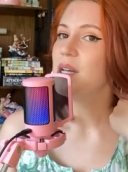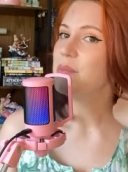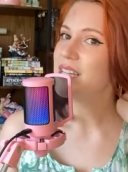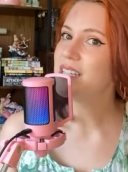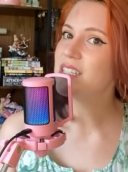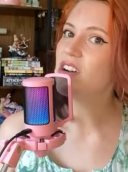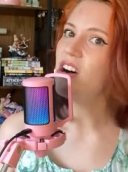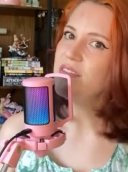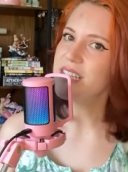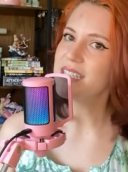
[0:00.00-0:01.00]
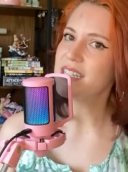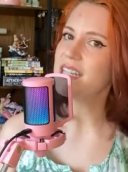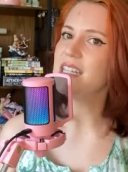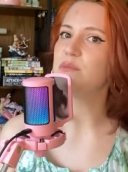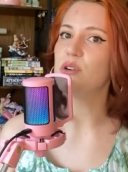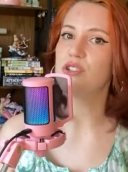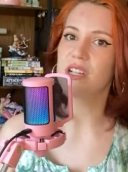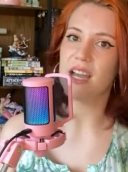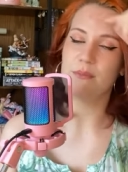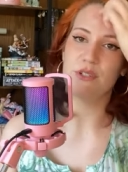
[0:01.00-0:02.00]
because obviously these motion
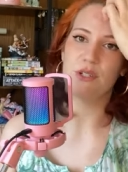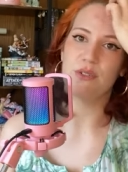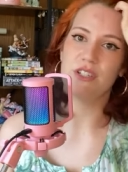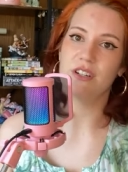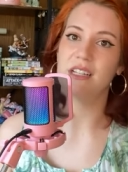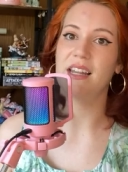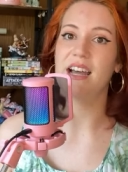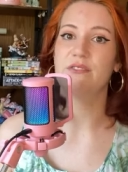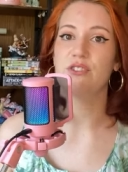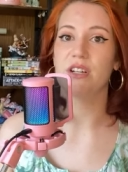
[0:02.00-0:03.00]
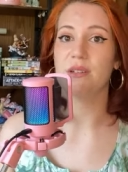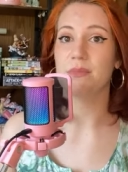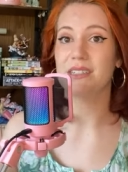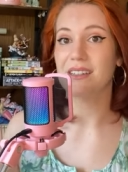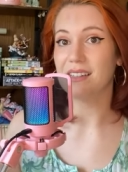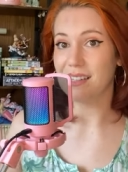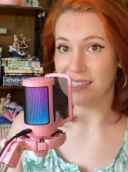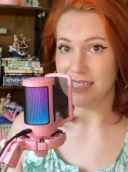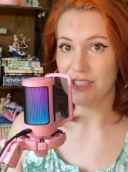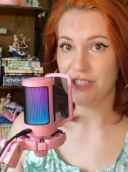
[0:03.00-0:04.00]
cap suits during live streams
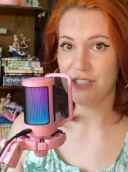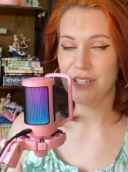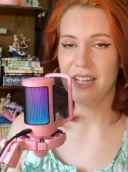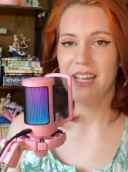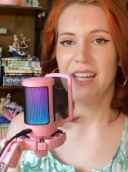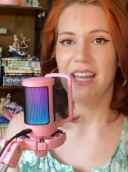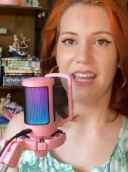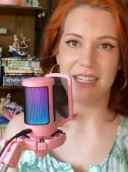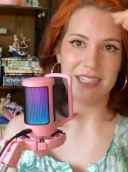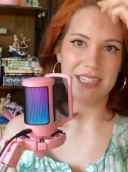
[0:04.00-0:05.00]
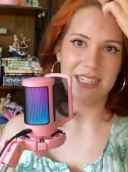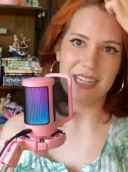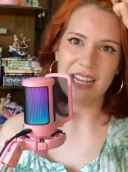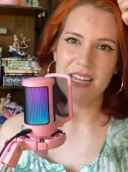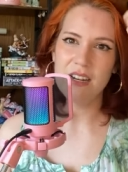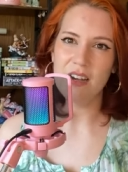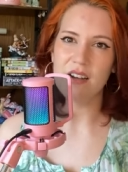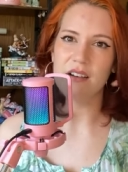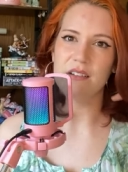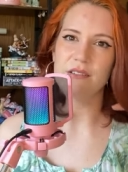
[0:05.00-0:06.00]
glitch. And instead
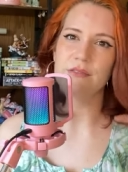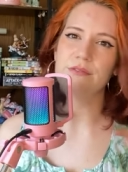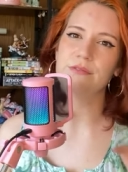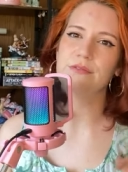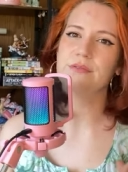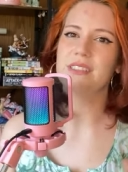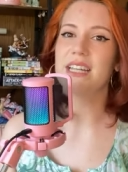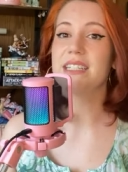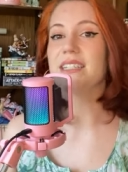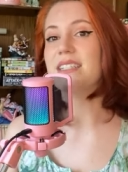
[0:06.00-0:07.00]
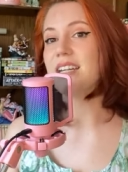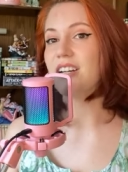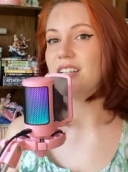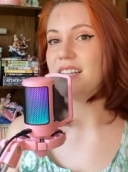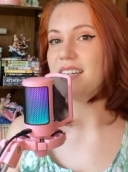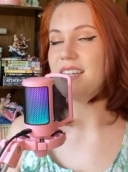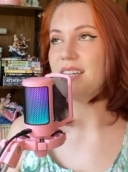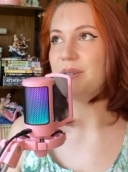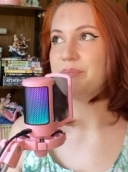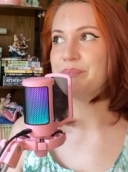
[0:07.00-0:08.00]
of
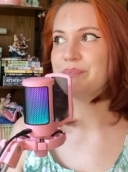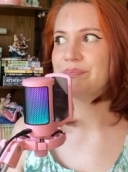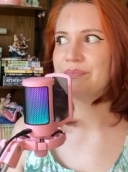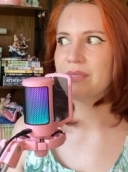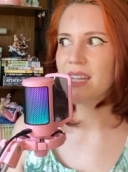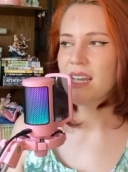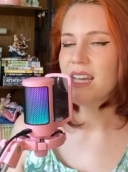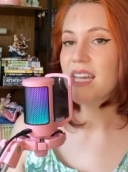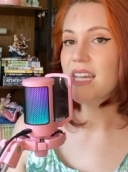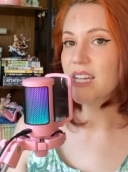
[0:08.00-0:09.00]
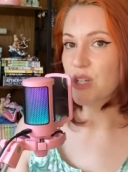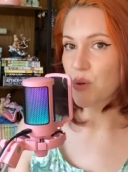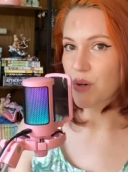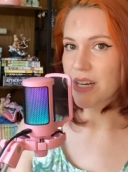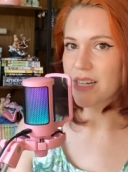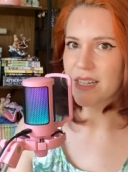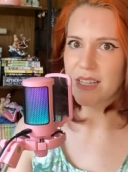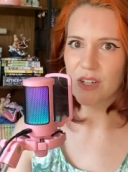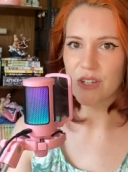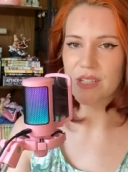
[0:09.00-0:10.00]
necessarily ignoring
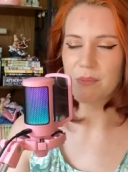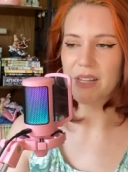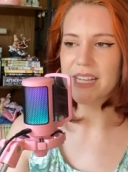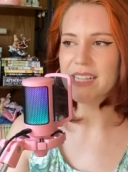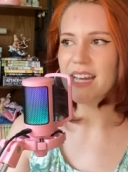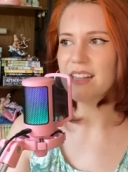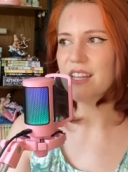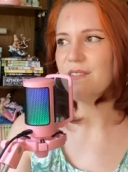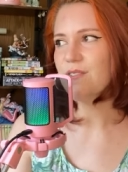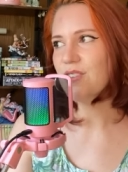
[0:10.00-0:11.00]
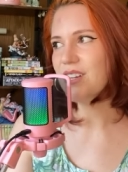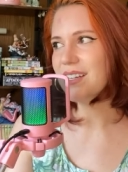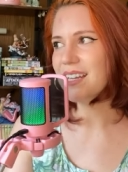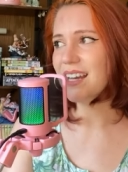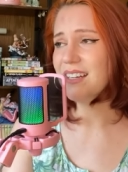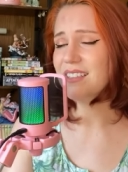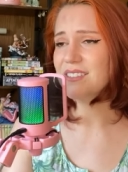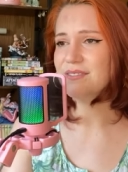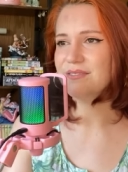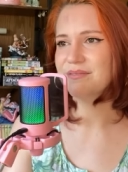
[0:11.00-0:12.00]
it or something like that, they full on kind
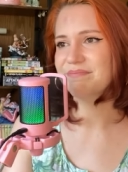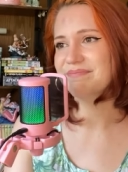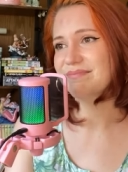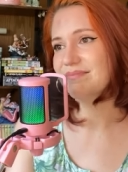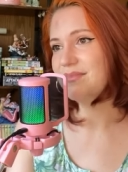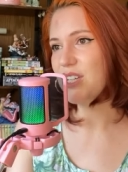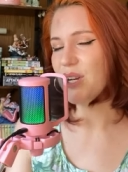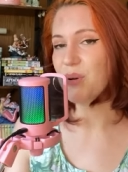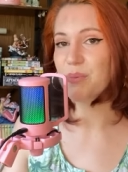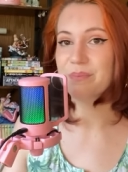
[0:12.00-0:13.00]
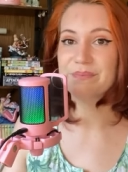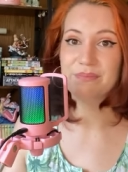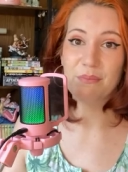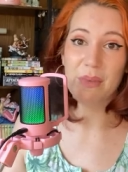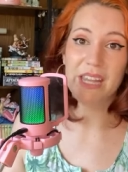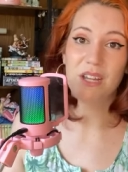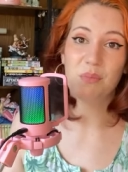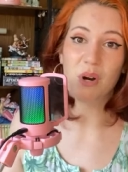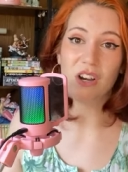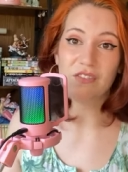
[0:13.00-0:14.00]
of, you know, make it a
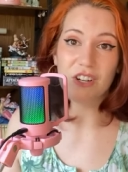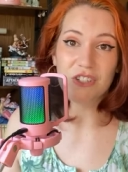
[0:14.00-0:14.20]
part of their